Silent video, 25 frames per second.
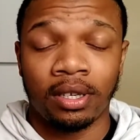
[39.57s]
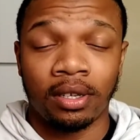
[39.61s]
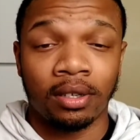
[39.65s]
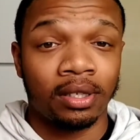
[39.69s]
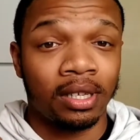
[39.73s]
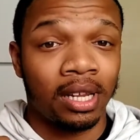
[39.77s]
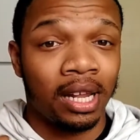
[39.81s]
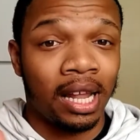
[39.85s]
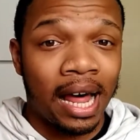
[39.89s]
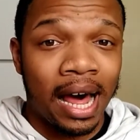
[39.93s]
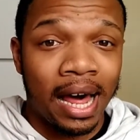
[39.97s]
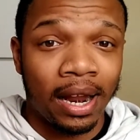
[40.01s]

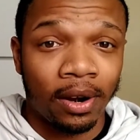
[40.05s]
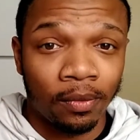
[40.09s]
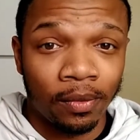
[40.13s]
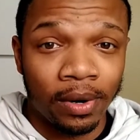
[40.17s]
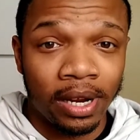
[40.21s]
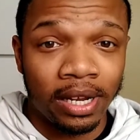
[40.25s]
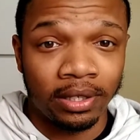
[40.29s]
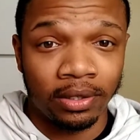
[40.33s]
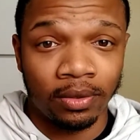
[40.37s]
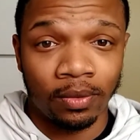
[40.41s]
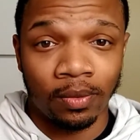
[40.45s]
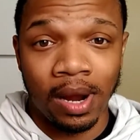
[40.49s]
There's a lot of
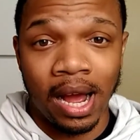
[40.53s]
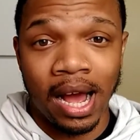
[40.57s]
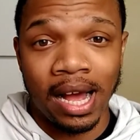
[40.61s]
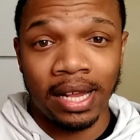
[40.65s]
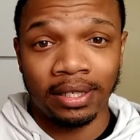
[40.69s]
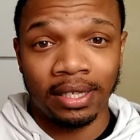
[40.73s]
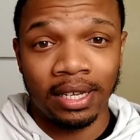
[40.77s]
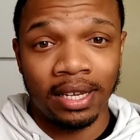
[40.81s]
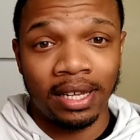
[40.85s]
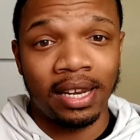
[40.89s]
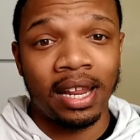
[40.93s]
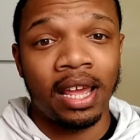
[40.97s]

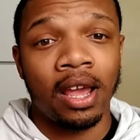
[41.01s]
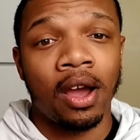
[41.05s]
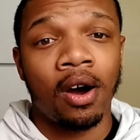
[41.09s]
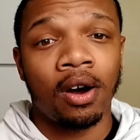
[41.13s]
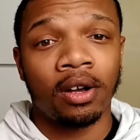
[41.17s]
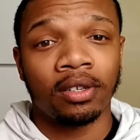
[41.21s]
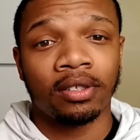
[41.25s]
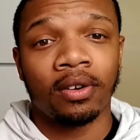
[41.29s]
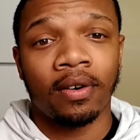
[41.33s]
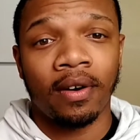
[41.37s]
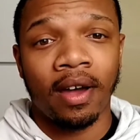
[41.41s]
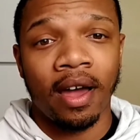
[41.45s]
restaurants, and they
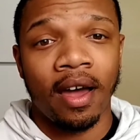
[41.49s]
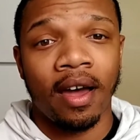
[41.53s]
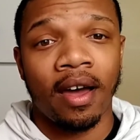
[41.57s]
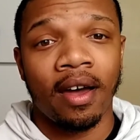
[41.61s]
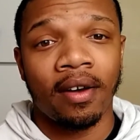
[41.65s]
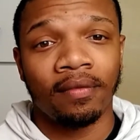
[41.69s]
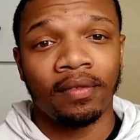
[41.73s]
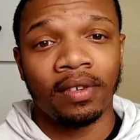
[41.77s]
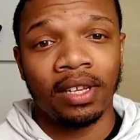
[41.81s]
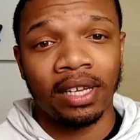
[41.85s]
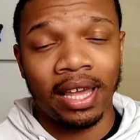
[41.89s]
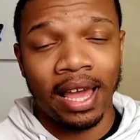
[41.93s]
also
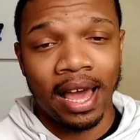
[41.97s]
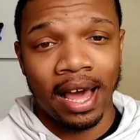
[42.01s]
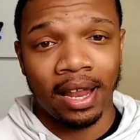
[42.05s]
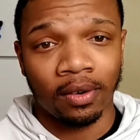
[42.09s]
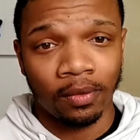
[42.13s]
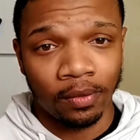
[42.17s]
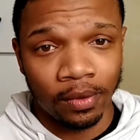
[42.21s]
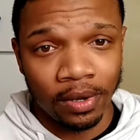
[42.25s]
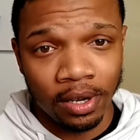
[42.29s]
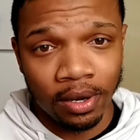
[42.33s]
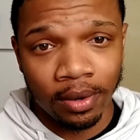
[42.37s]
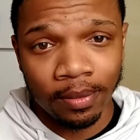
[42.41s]
have the
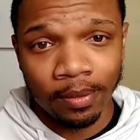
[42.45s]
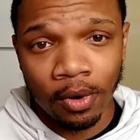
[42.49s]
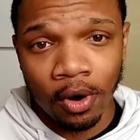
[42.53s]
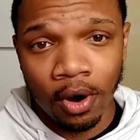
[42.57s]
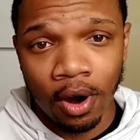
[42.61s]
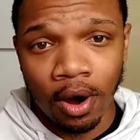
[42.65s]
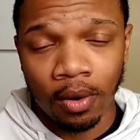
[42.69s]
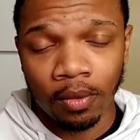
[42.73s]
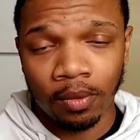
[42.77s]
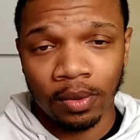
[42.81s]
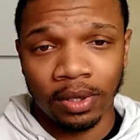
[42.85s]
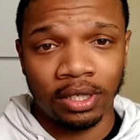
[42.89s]
Galleria
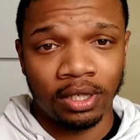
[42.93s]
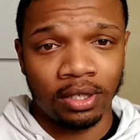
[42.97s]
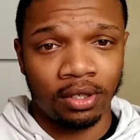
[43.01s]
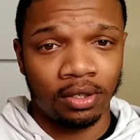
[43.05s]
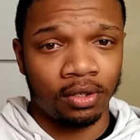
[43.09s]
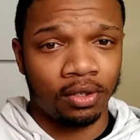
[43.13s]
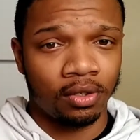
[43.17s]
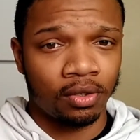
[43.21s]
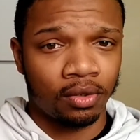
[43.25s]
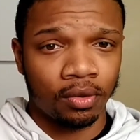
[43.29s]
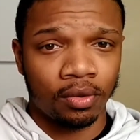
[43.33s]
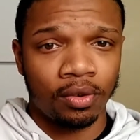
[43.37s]
Mall, which
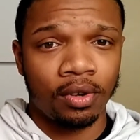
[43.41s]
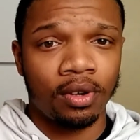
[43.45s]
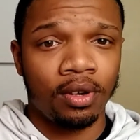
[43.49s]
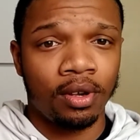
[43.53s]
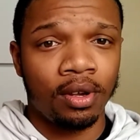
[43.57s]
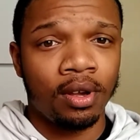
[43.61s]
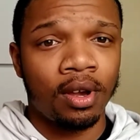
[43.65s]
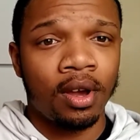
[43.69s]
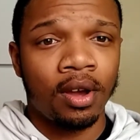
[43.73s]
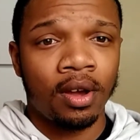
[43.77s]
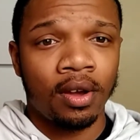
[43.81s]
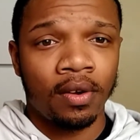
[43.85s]
is
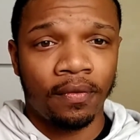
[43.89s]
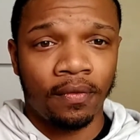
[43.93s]
3,